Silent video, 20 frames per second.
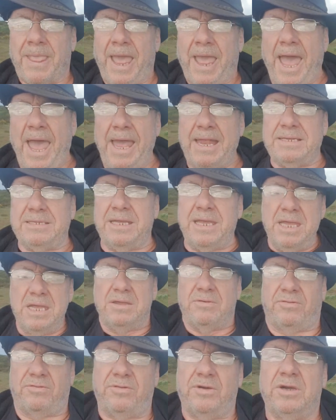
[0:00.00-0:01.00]
And
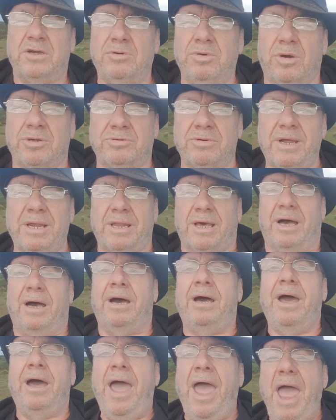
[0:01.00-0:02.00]
if
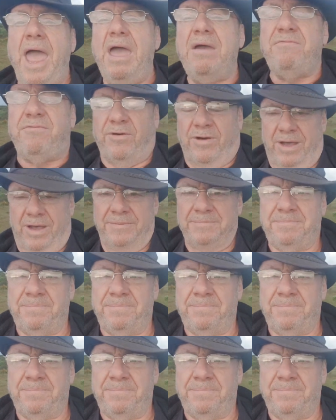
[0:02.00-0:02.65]
Quadrilla ever